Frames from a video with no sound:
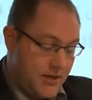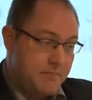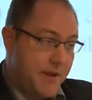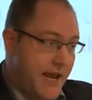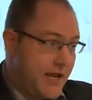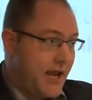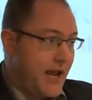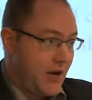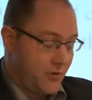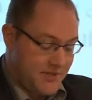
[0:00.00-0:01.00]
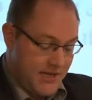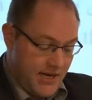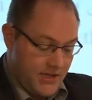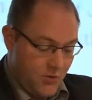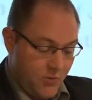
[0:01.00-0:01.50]
The bank had
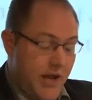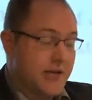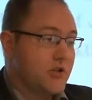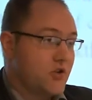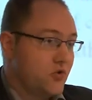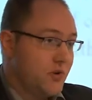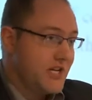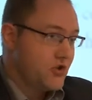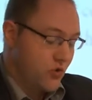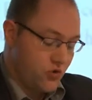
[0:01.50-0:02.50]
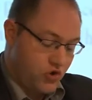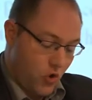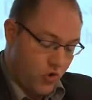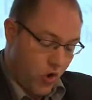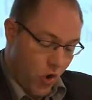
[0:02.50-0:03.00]
obtained the right to issue
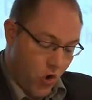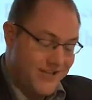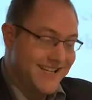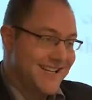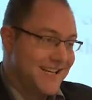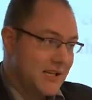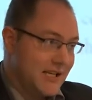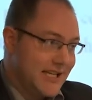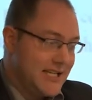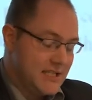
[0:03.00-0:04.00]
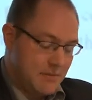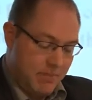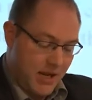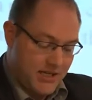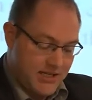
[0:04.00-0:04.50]
so-called
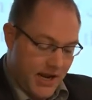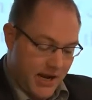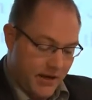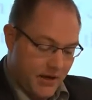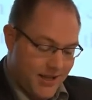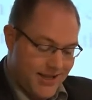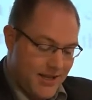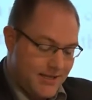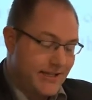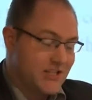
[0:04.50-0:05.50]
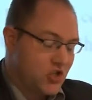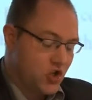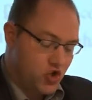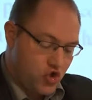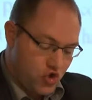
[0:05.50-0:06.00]
Rigsbanktegn, that is,
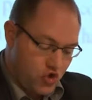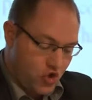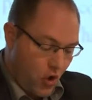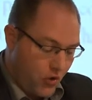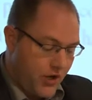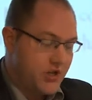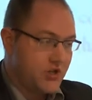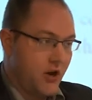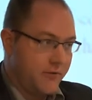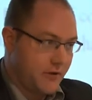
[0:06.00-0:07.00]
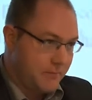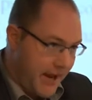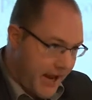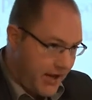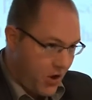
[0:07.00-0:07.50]
tokens of the
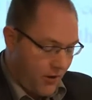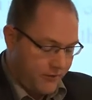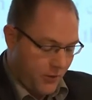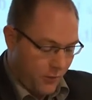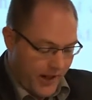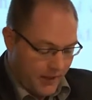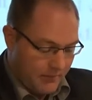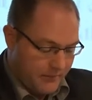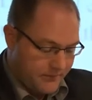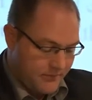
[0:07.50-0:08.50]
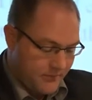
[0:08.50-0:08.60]
Bank of the Realm.